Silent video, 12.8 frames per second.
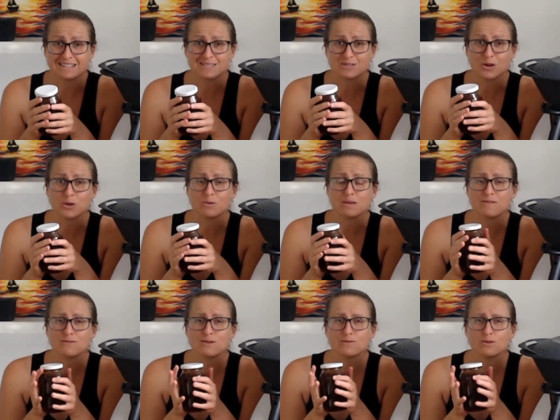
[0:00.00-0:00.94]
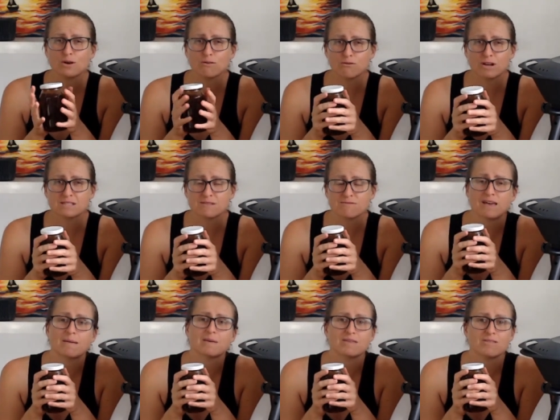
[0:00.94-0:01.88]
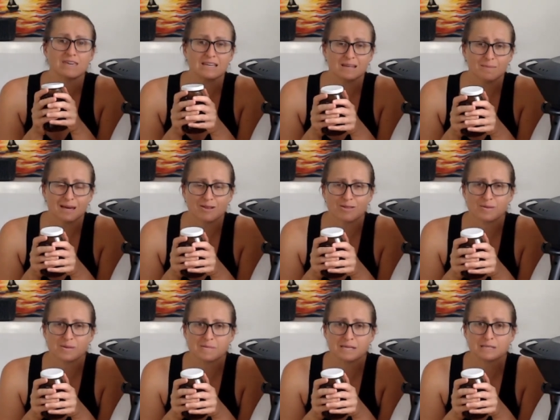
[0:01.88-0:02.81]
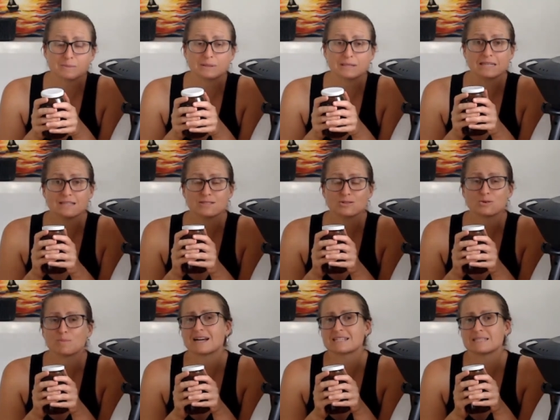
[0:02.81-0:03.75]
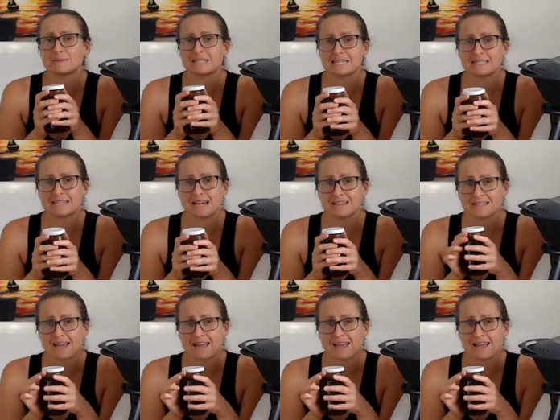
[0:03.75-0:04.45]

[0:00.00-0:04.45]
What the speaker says: So if you've got friends and family thinking about a Thermomix, please do pass my details.